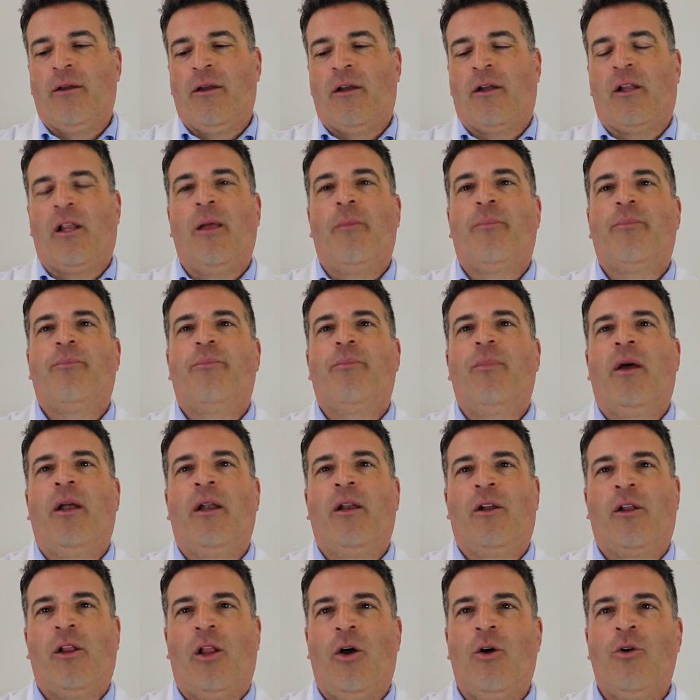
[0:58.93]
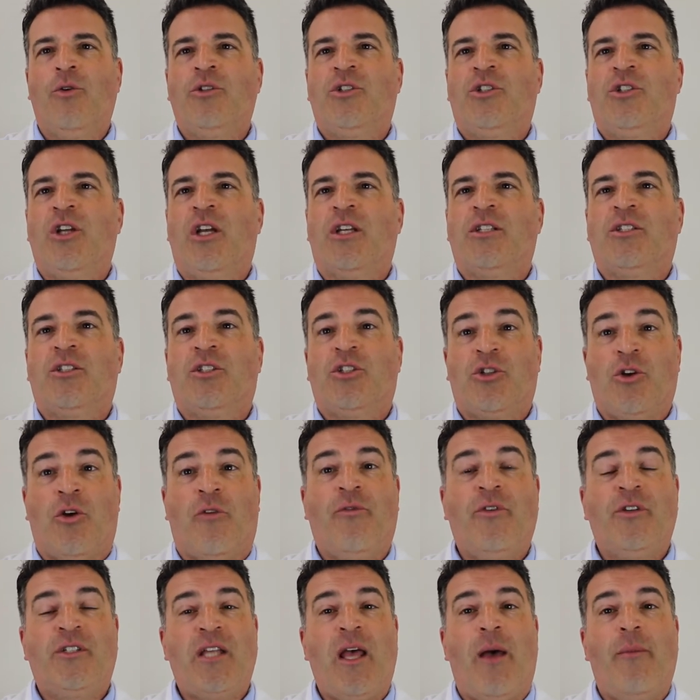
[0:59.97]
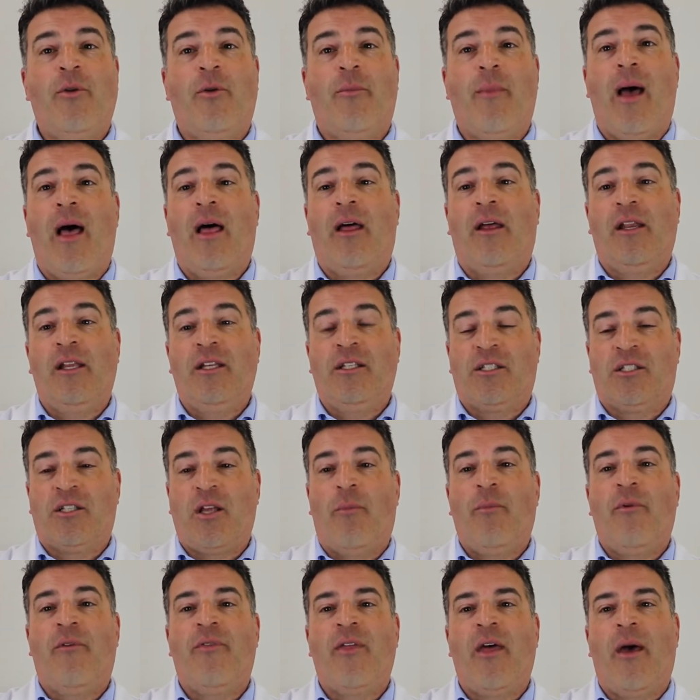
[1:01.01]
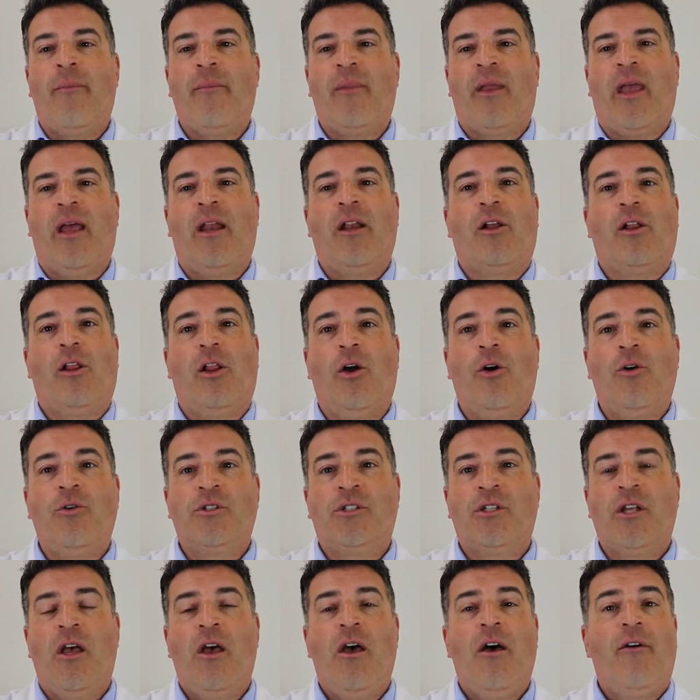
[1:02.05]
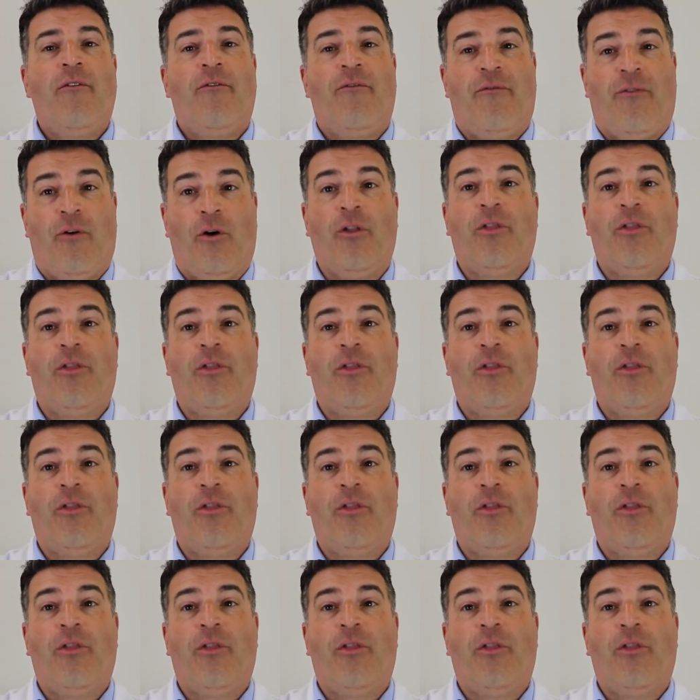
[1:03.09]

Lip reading: clip and close just surface abnormalities. Some of them can close full